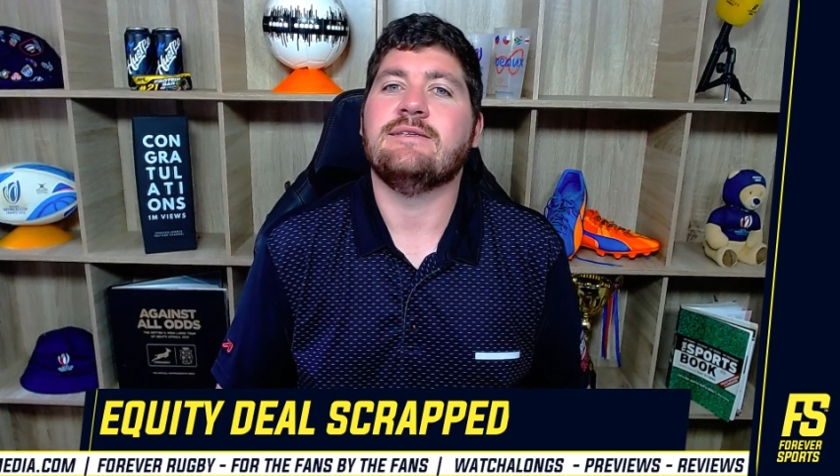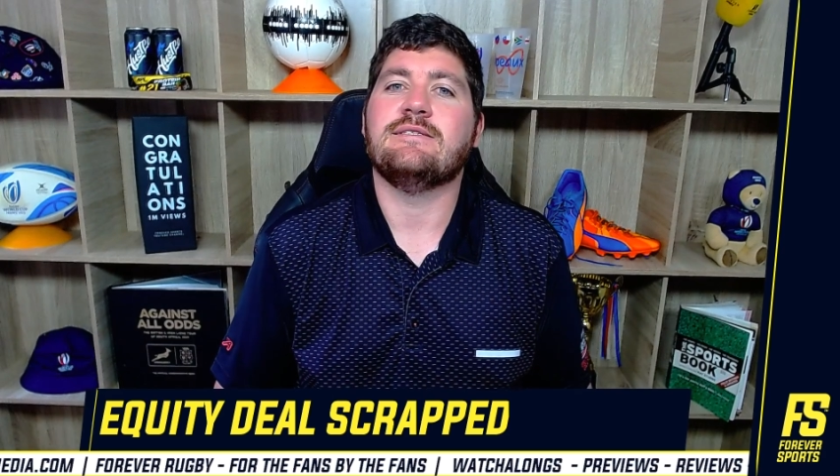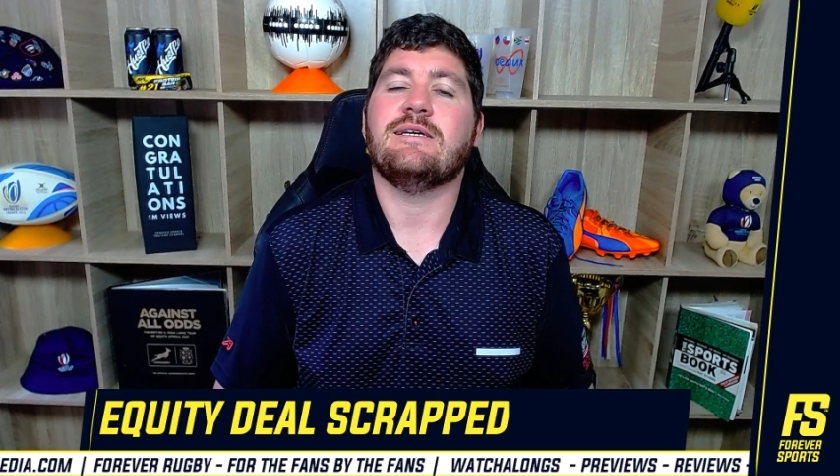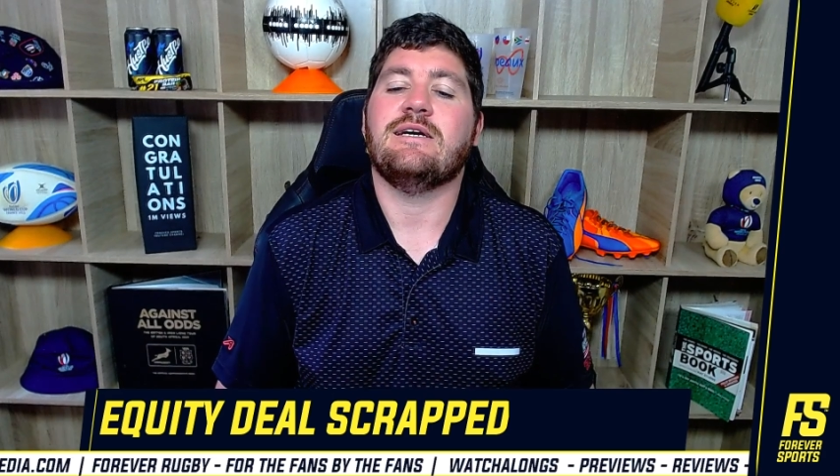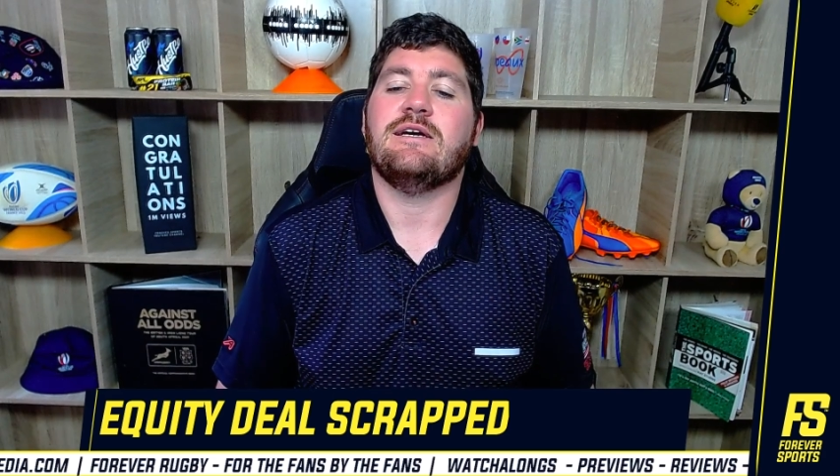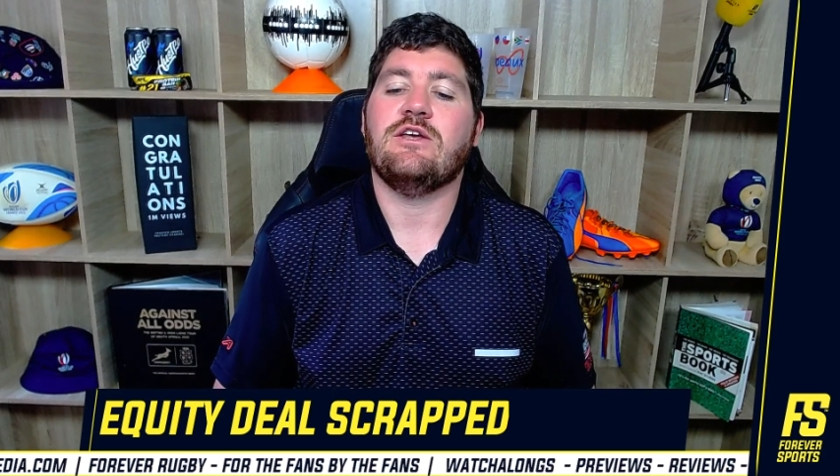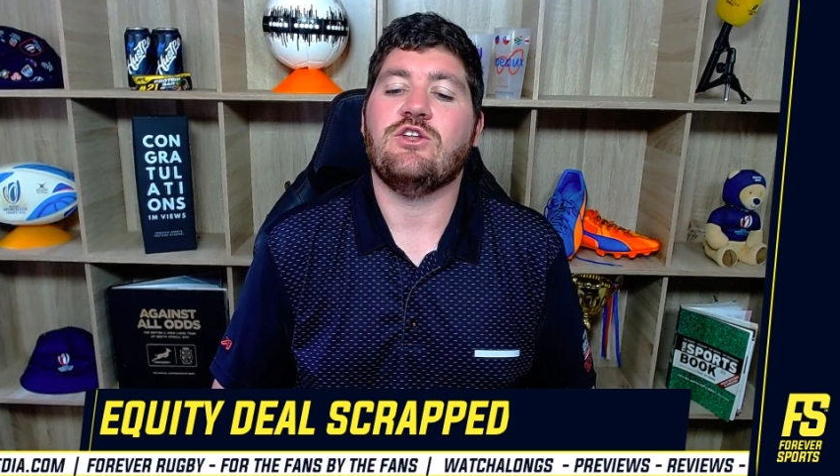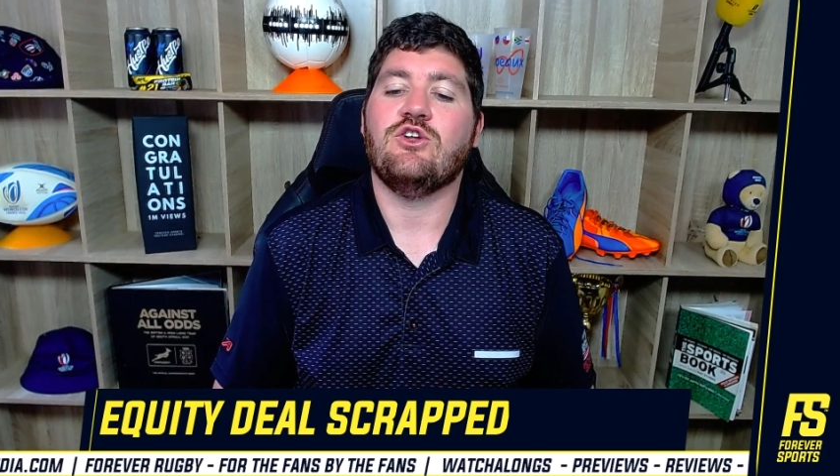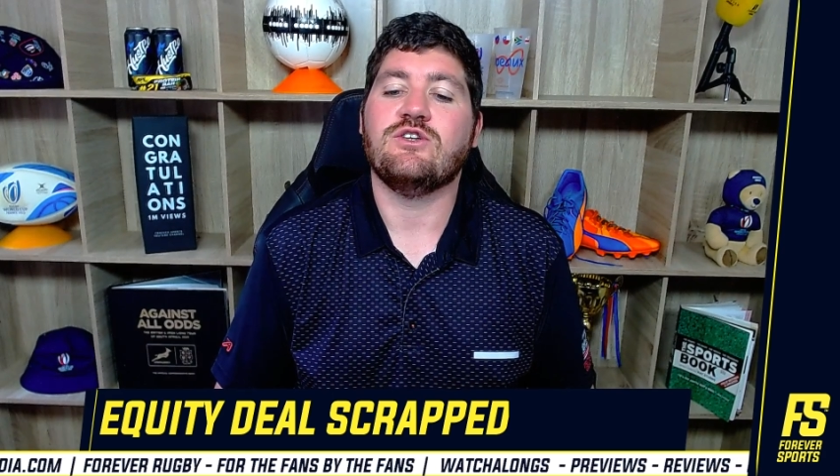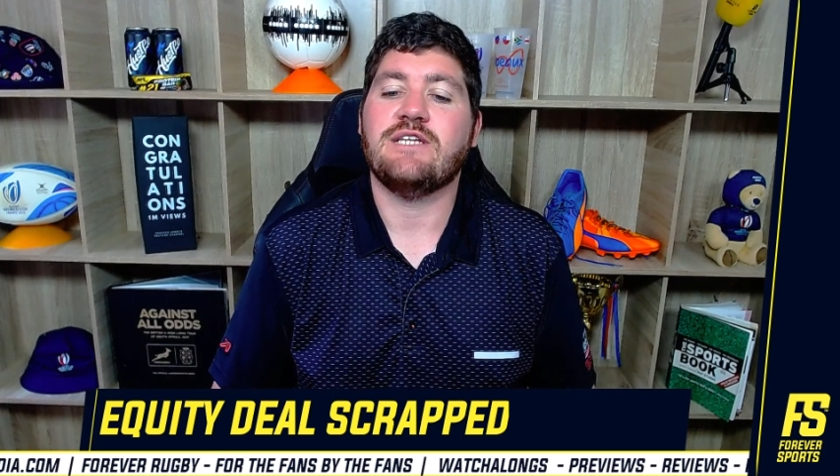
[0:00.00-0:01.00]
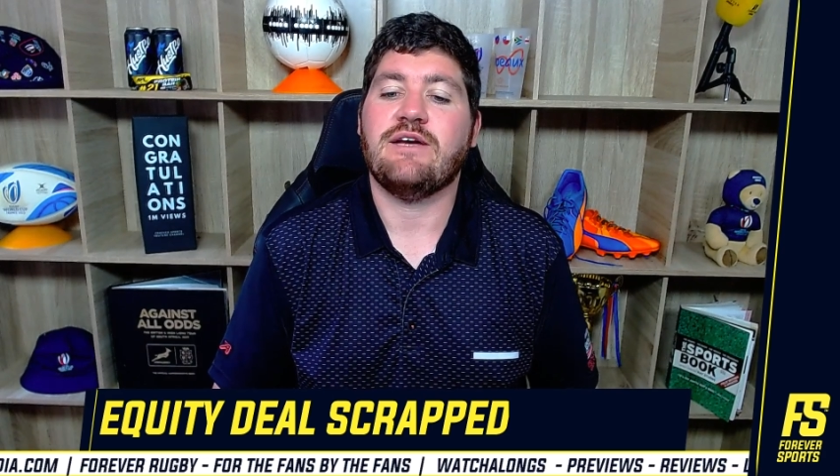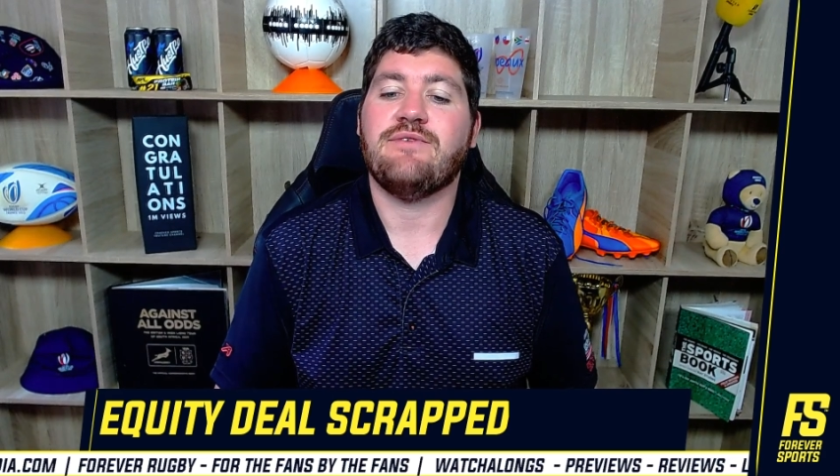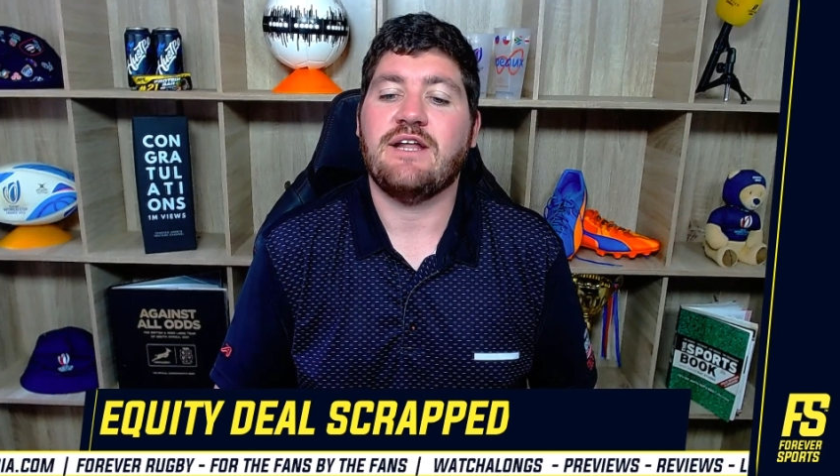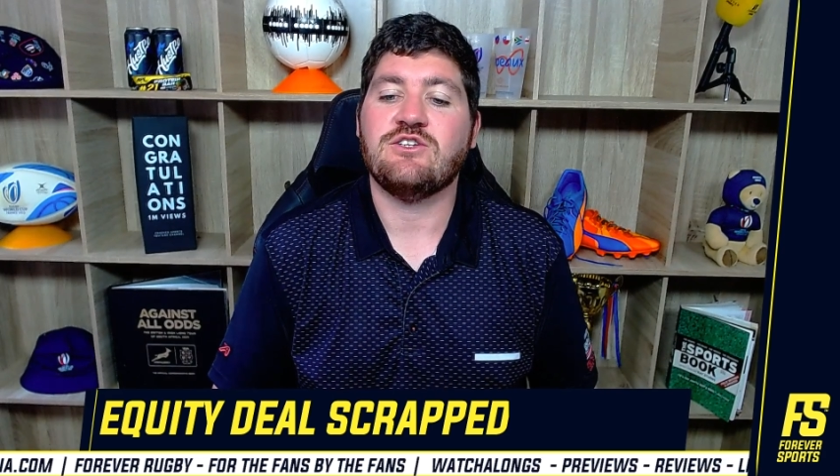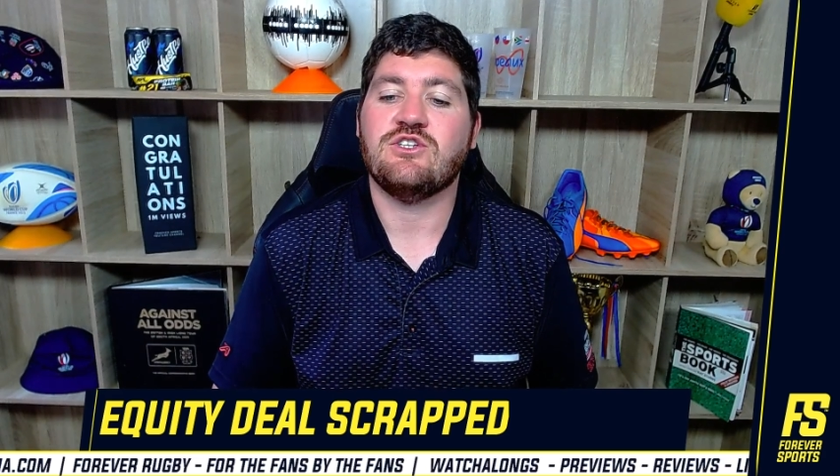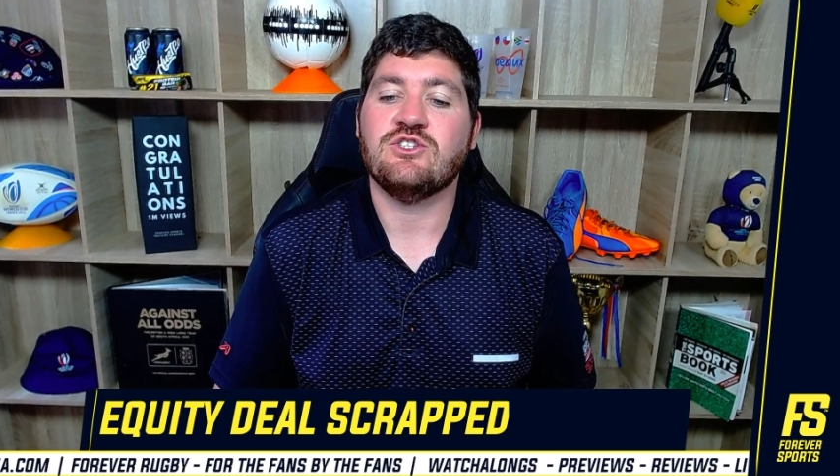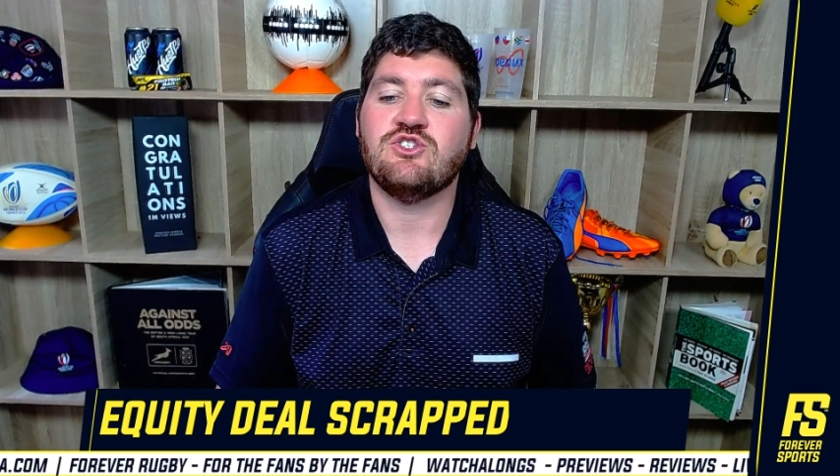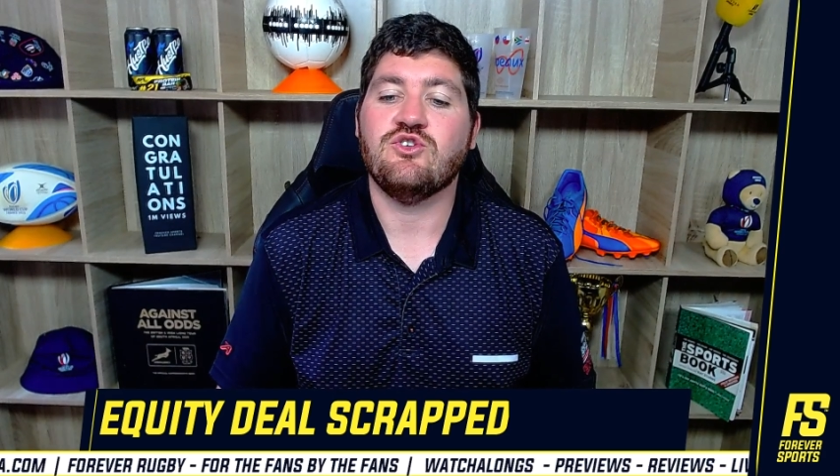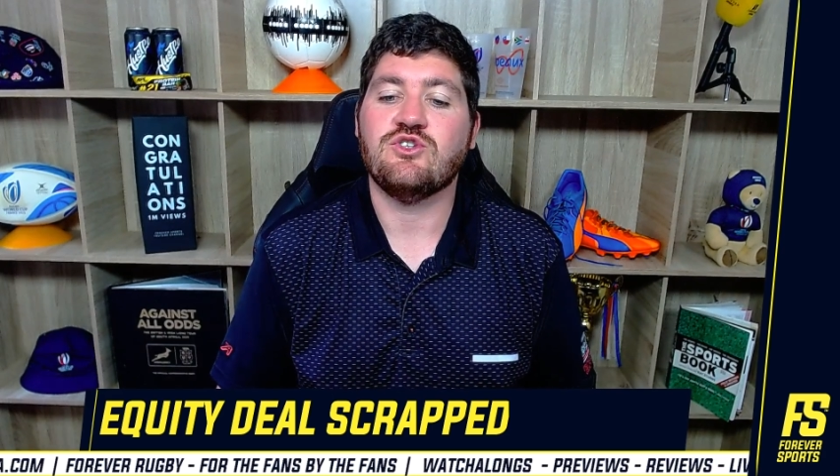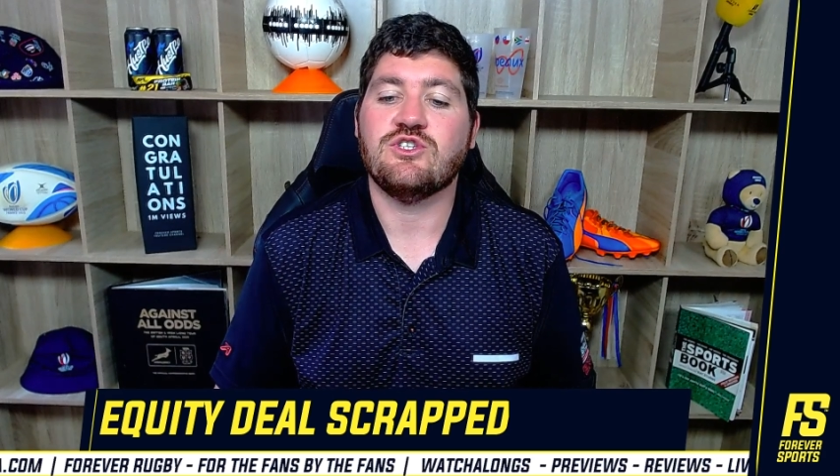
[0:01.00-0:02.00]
it looks like a financial institution